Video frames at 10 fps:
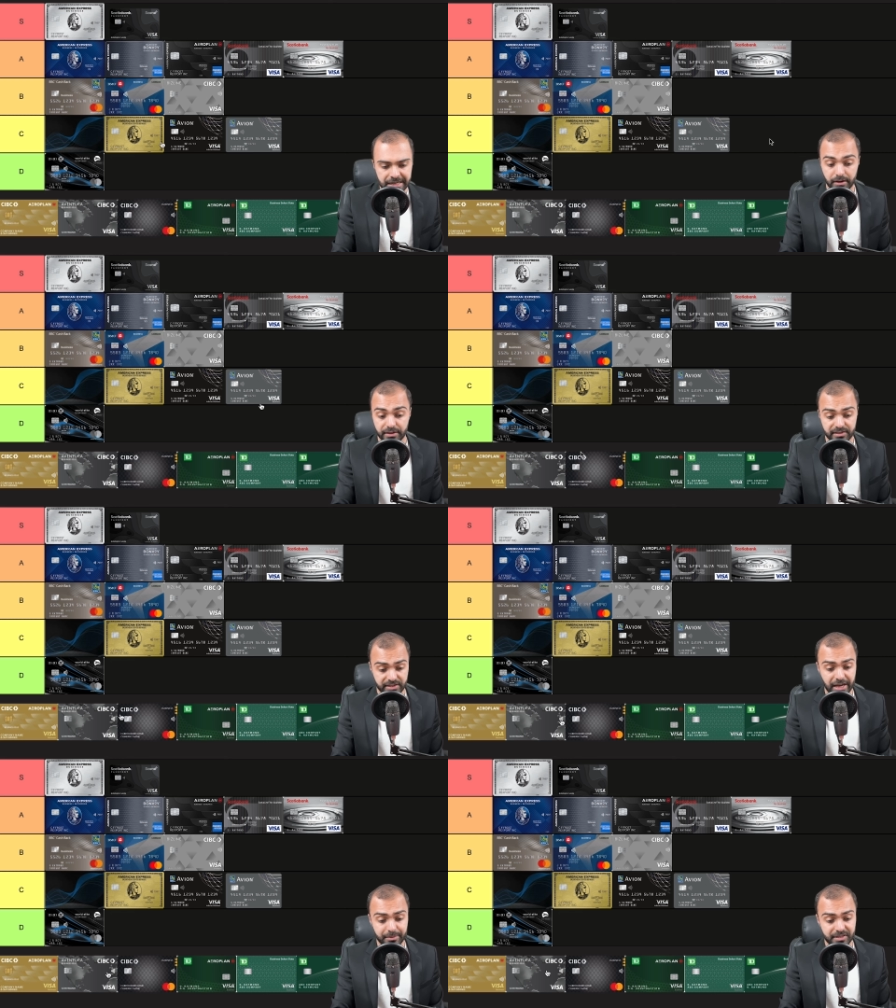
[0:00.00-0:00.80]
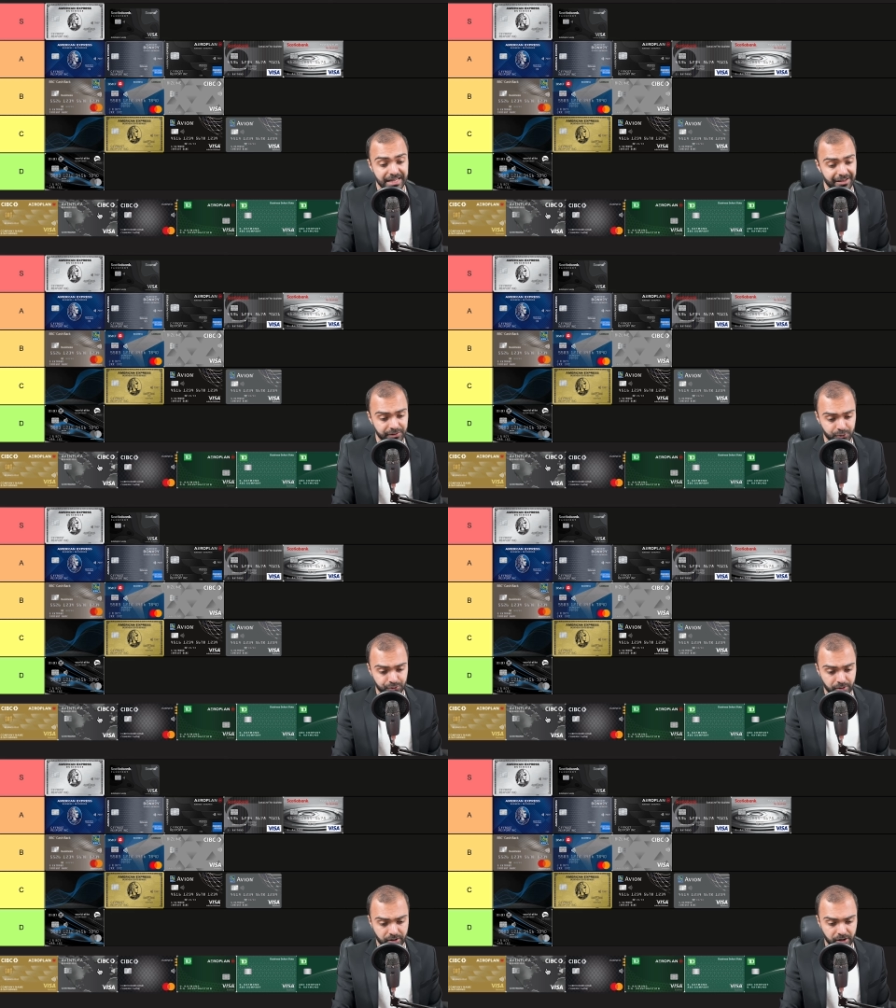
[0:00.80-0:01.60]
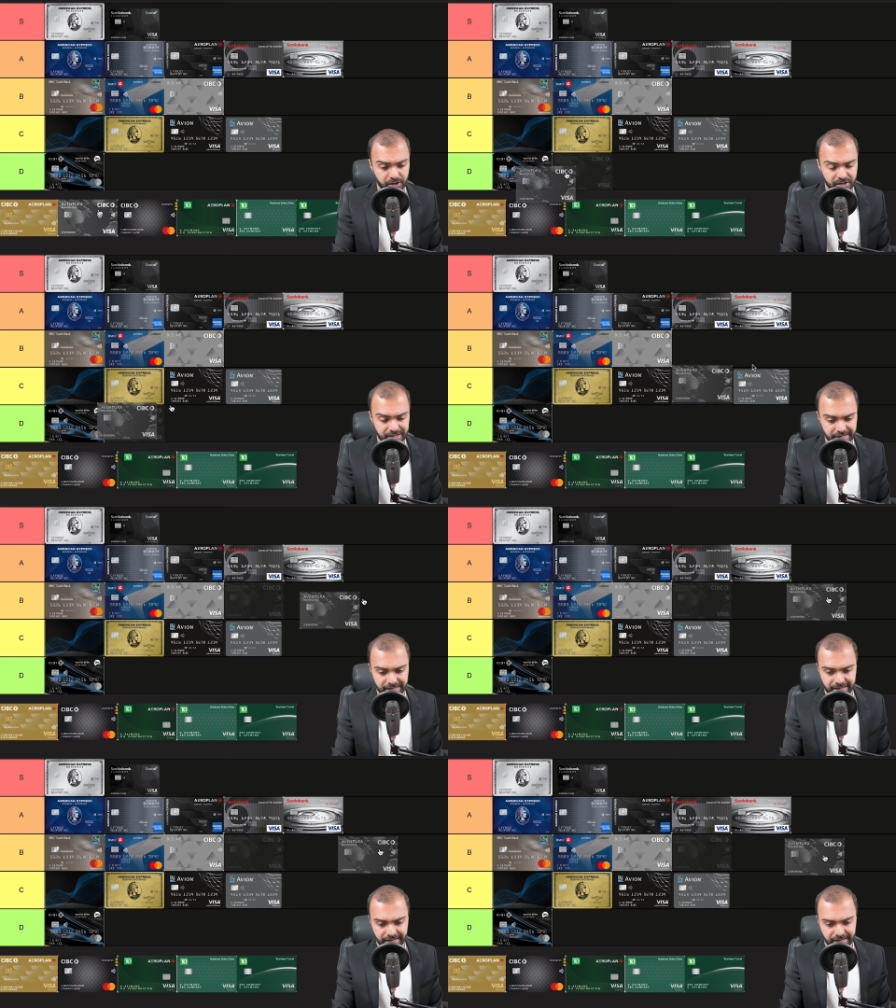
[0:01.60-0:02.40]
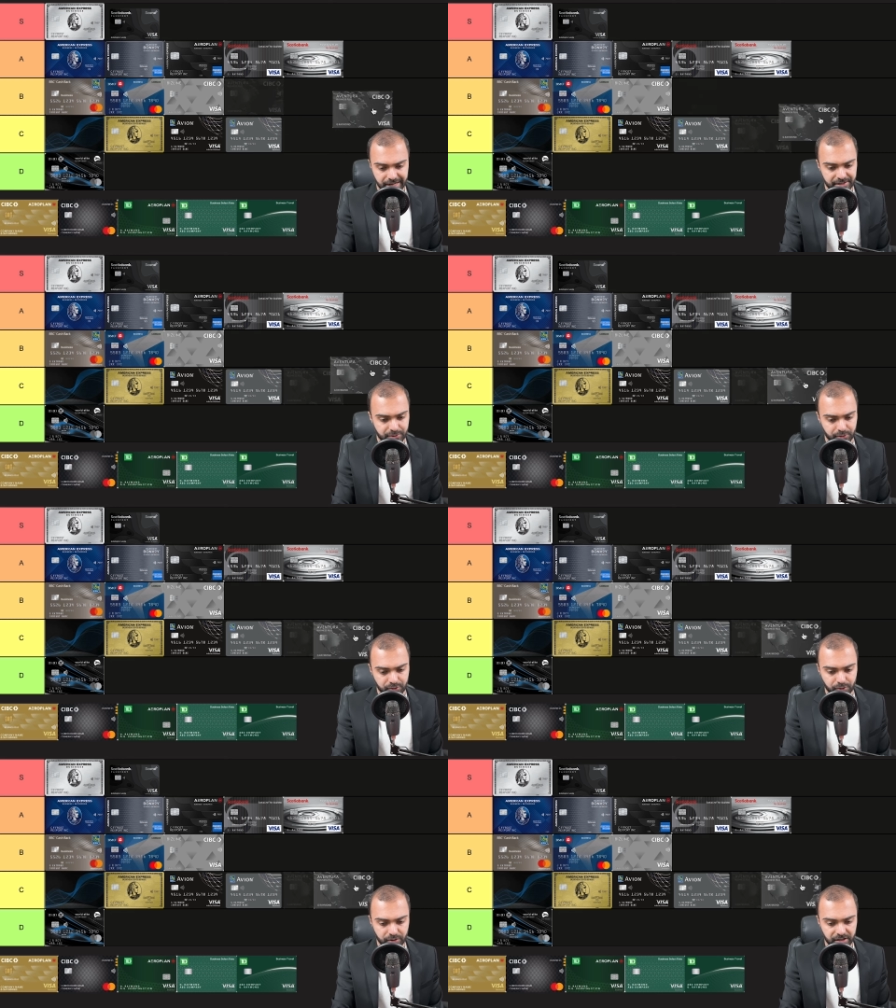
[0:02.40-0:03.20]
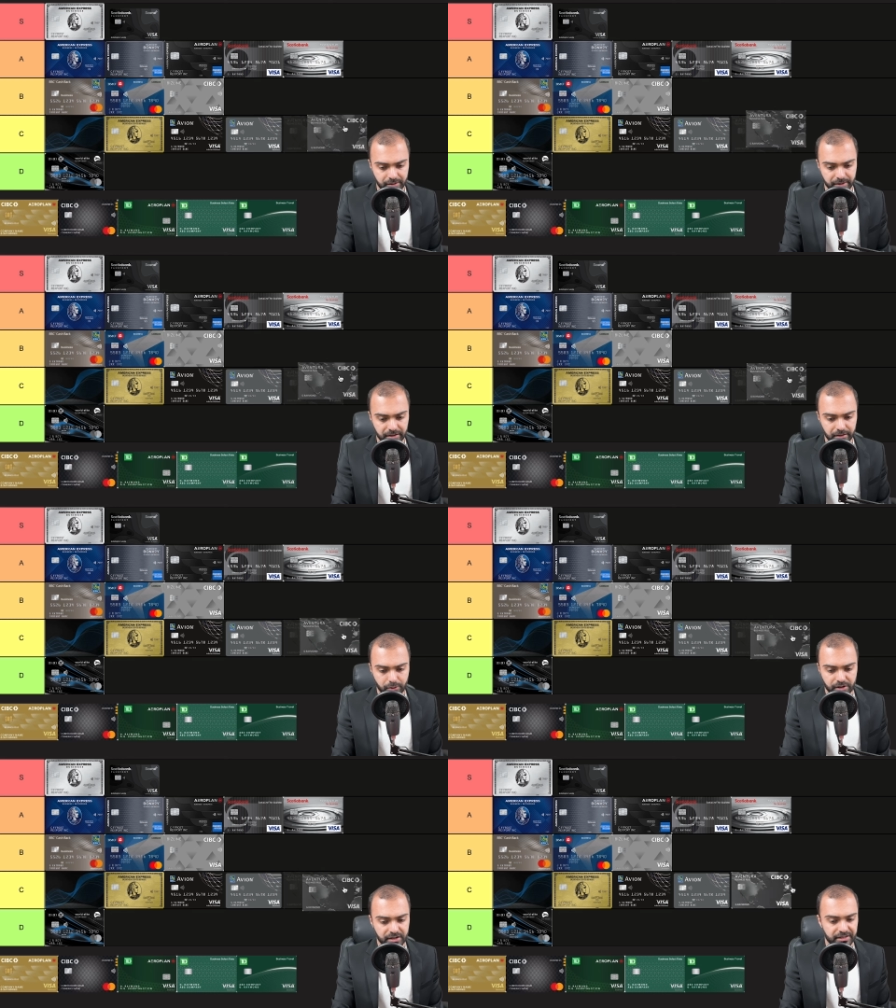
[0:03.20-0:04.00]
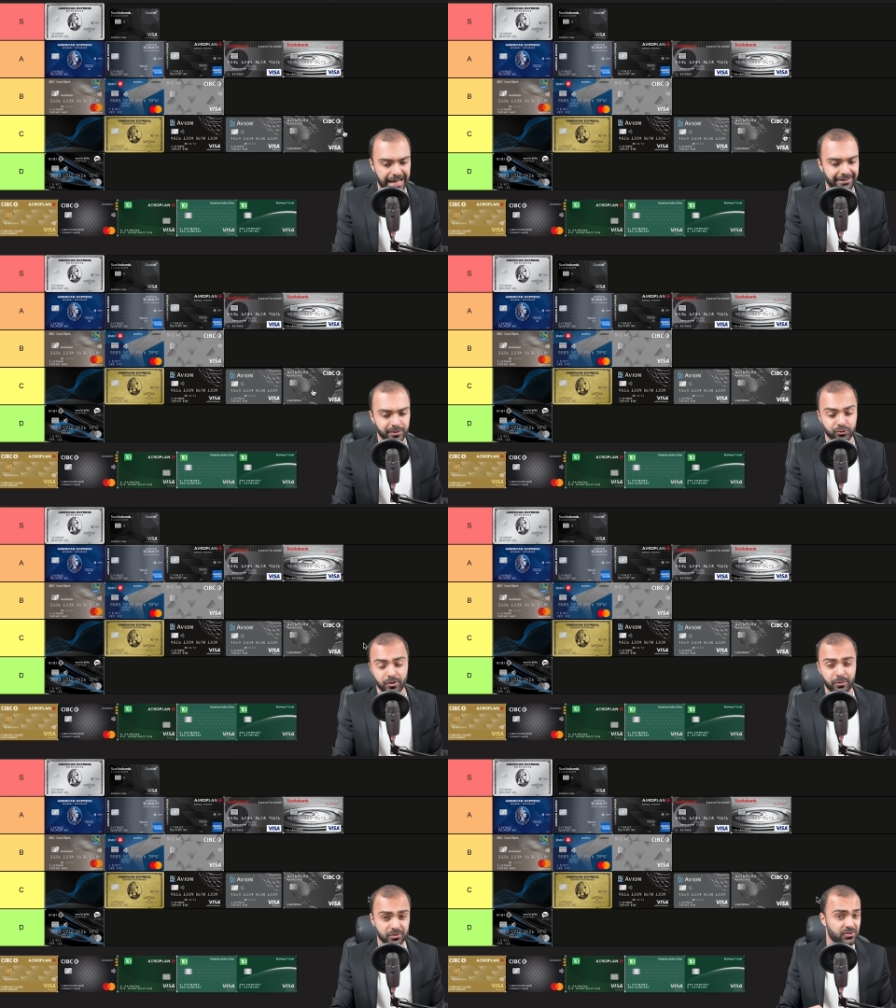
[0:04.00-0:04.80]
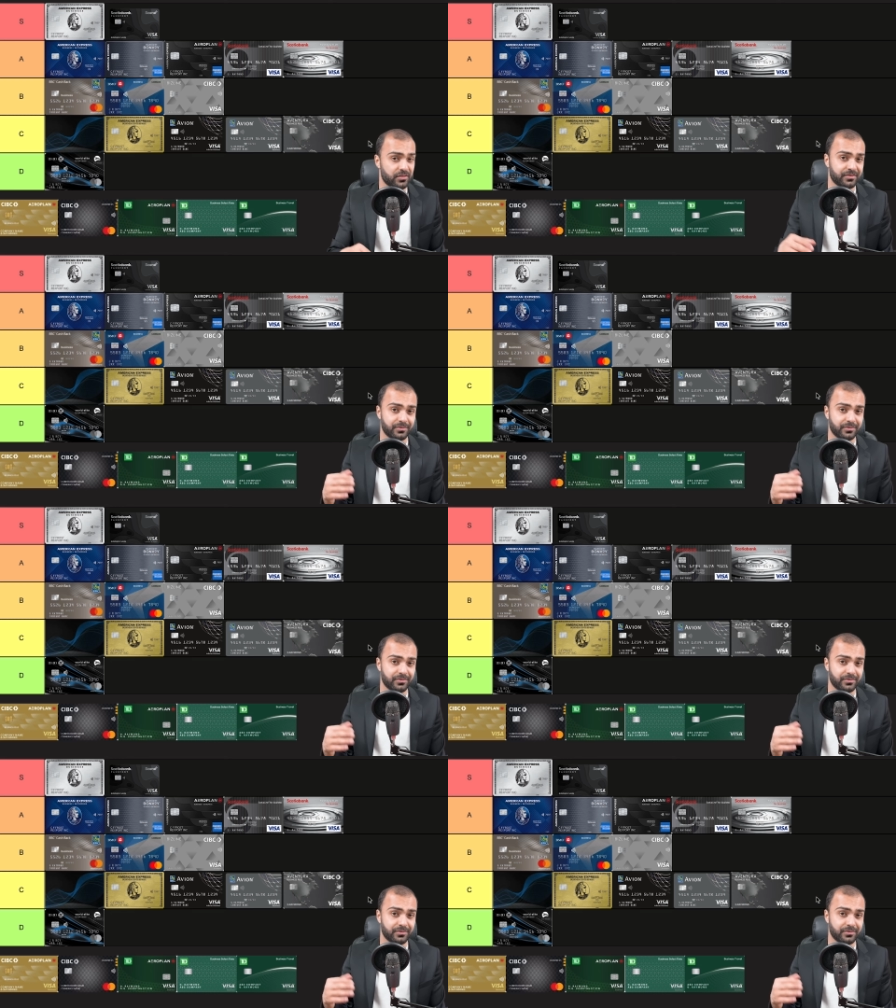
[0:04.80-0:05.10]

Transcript: The CIBC Aventura card, it's going to go a little bit lower. The Aventura points are